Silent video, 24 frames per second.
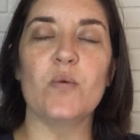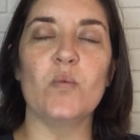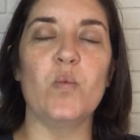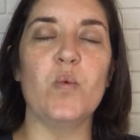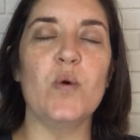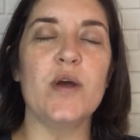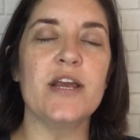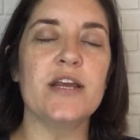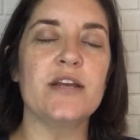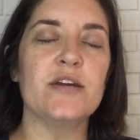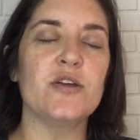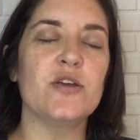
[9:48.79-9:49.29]

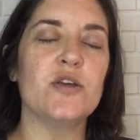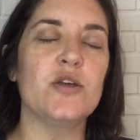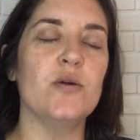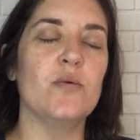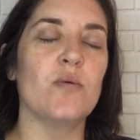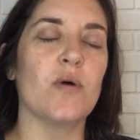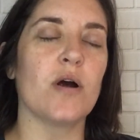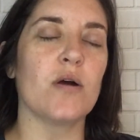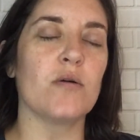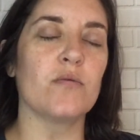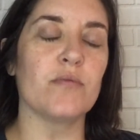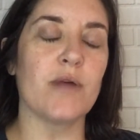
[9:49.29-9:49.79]
when you
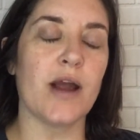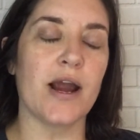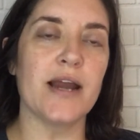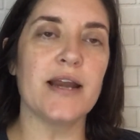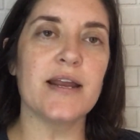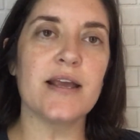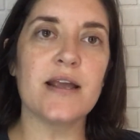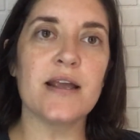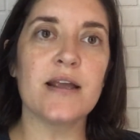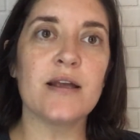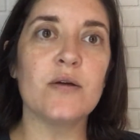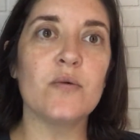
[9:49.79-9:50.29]
are
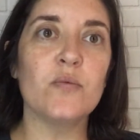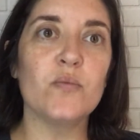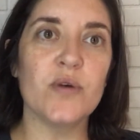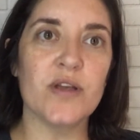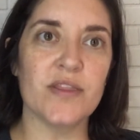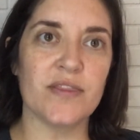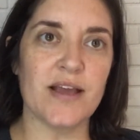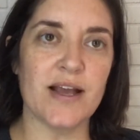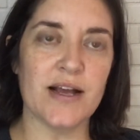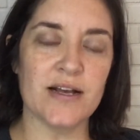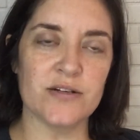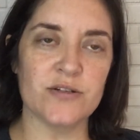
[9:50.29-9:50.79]
writing
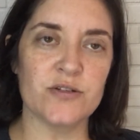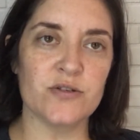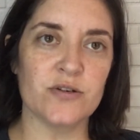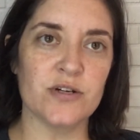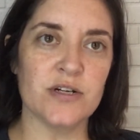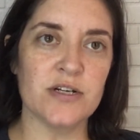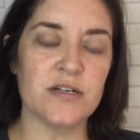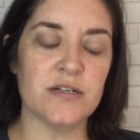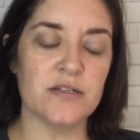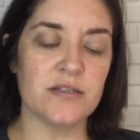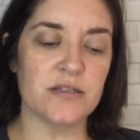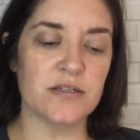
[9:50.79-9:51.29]
with
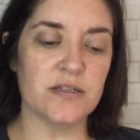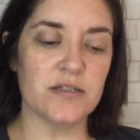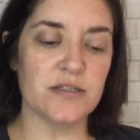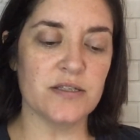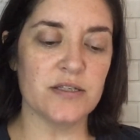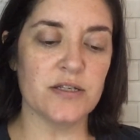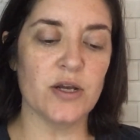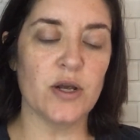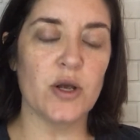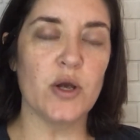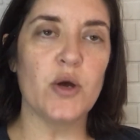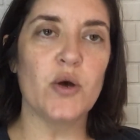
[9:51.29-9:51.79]

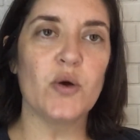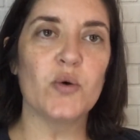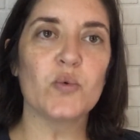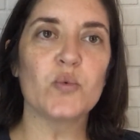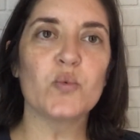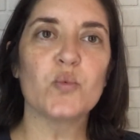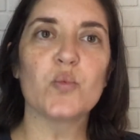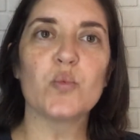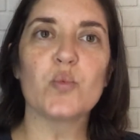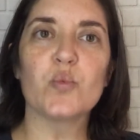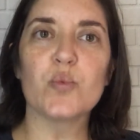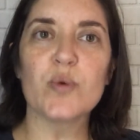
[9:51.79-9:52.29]
asterisks,
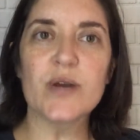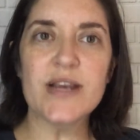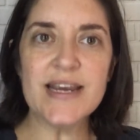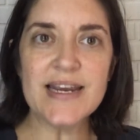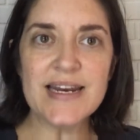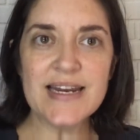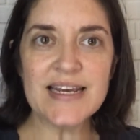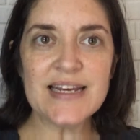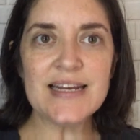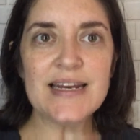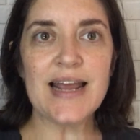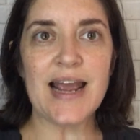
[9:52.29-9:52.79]

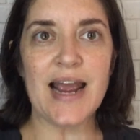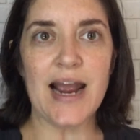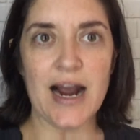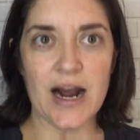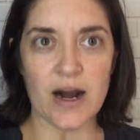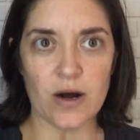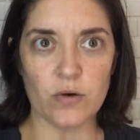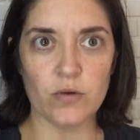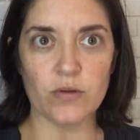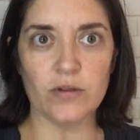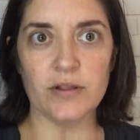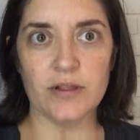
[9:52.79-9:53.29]
read it
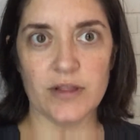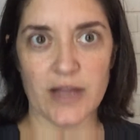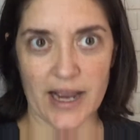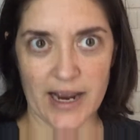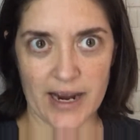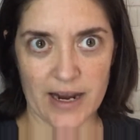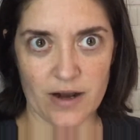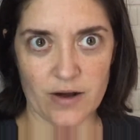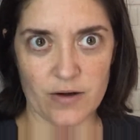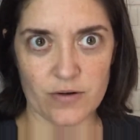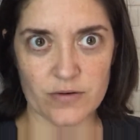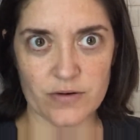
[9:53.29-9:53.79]
out
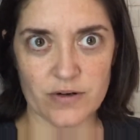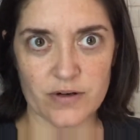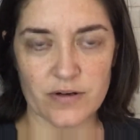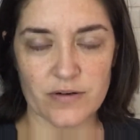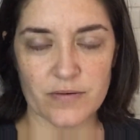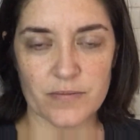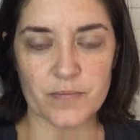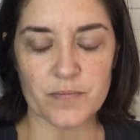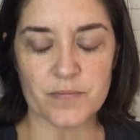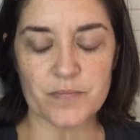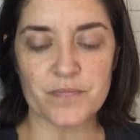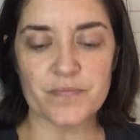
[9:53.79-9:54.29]
loud.
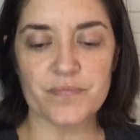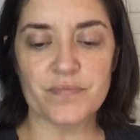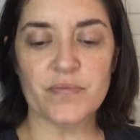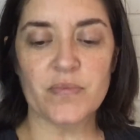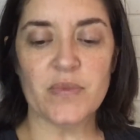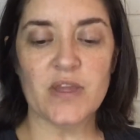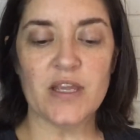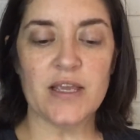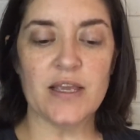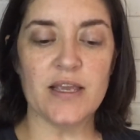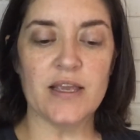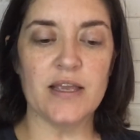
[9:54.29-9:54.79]

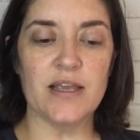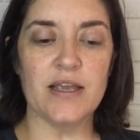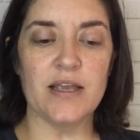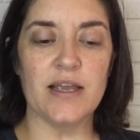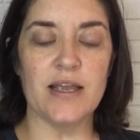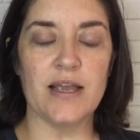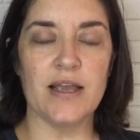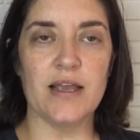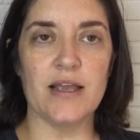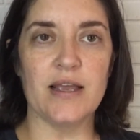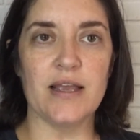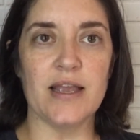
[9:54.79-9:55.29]

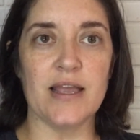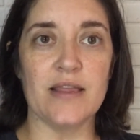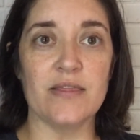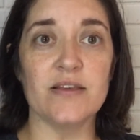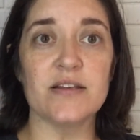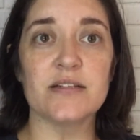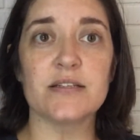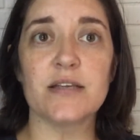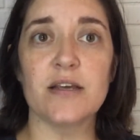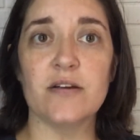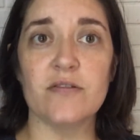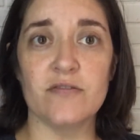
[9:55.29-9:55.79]
And
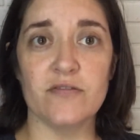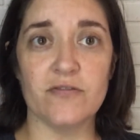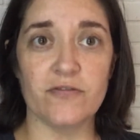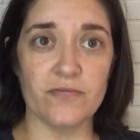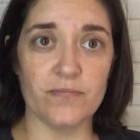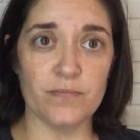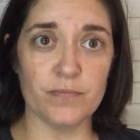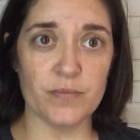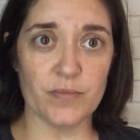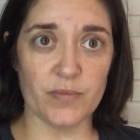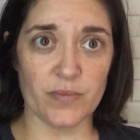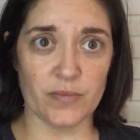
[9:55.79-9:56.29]
this can
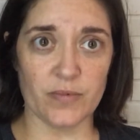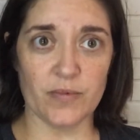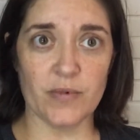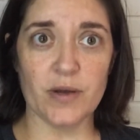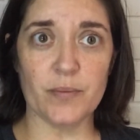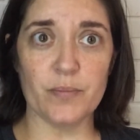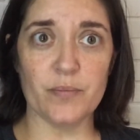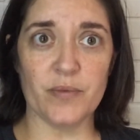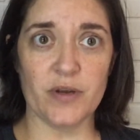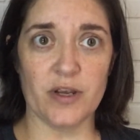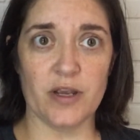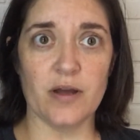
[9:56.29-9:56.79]

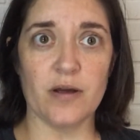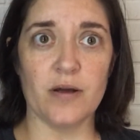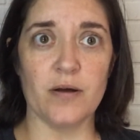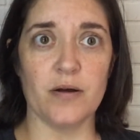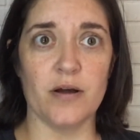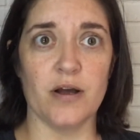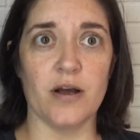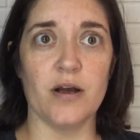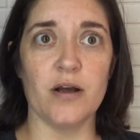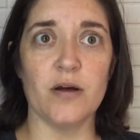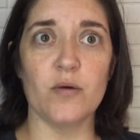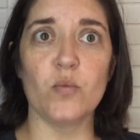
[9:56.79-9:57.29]

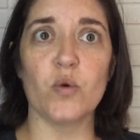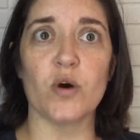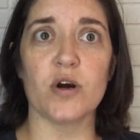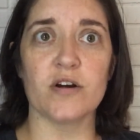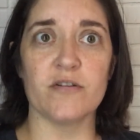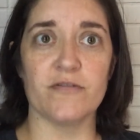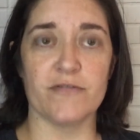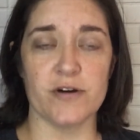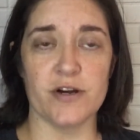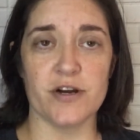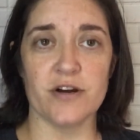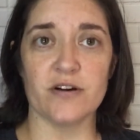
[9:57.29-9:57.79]
work
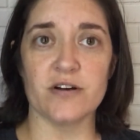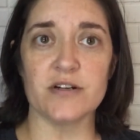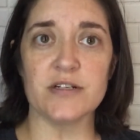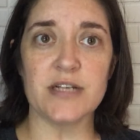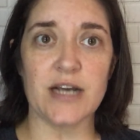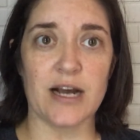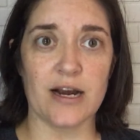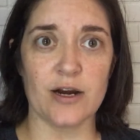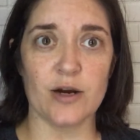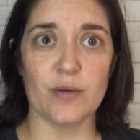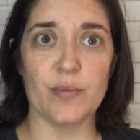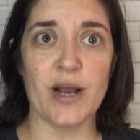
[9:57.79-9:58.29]
for your
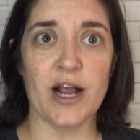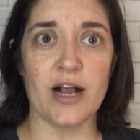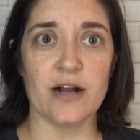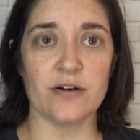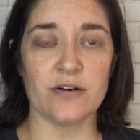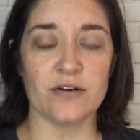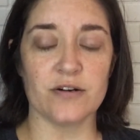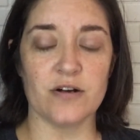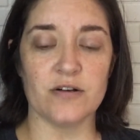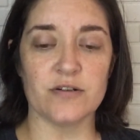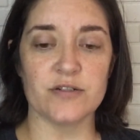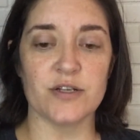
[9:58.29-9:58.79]
entire
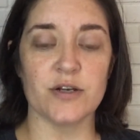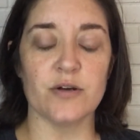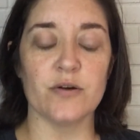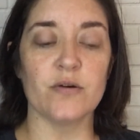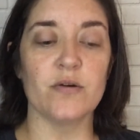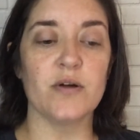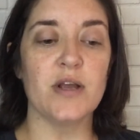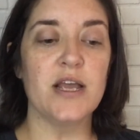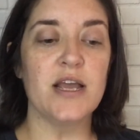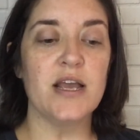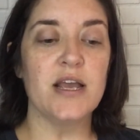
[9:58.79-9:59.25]
pattern also.